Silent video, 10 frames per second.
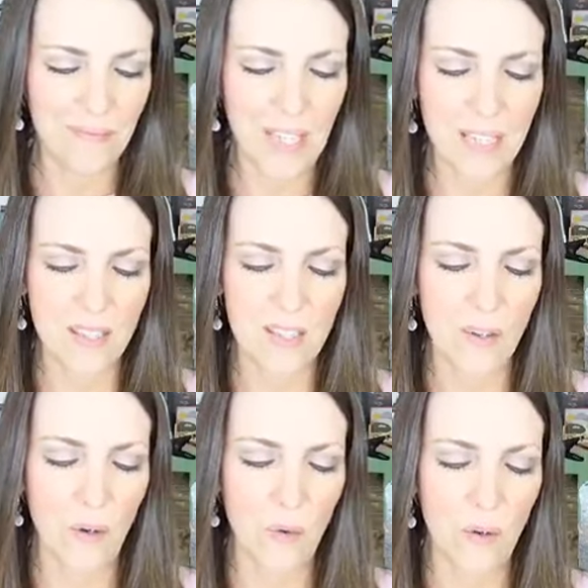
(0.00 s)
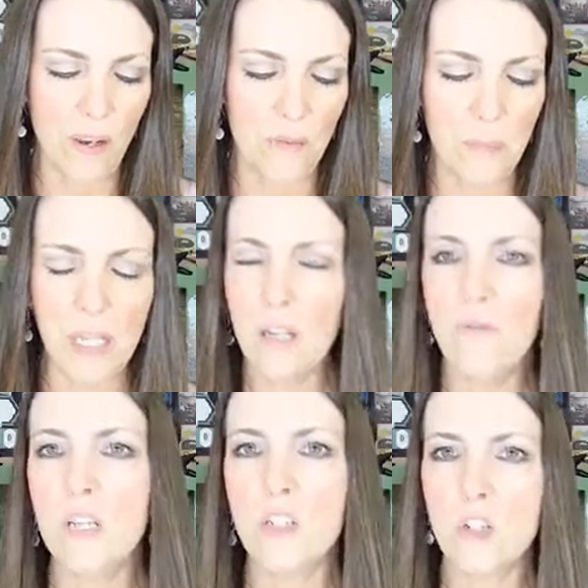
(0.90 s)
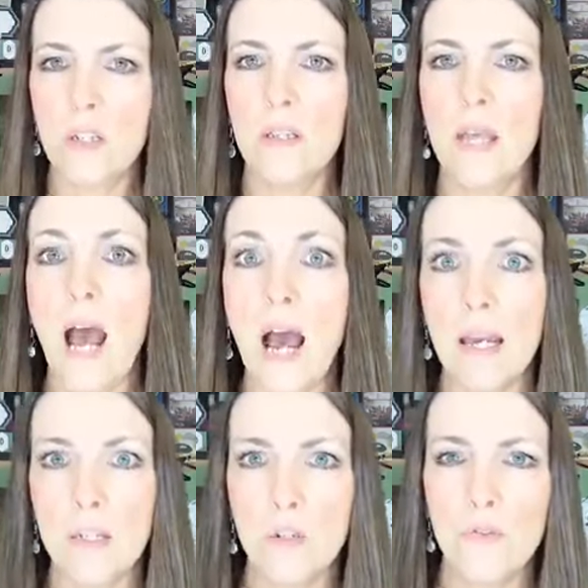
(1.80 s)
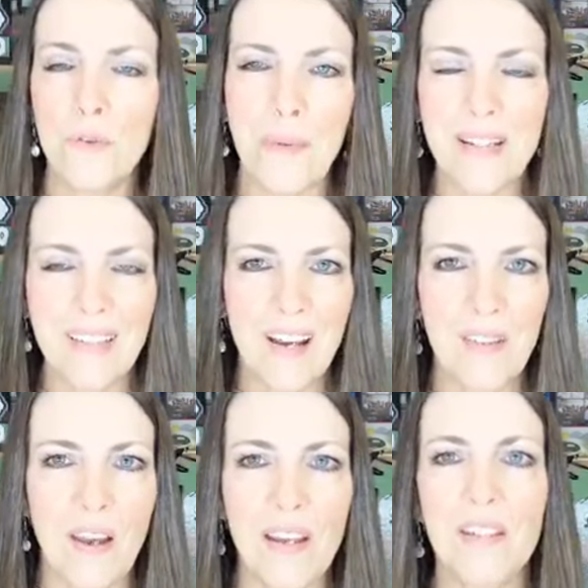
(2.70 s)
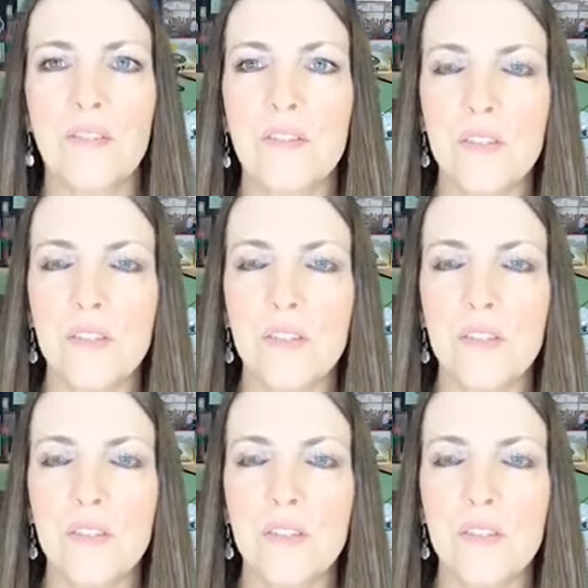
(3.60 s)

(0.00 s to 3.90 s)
it's a big convention that I do for my downline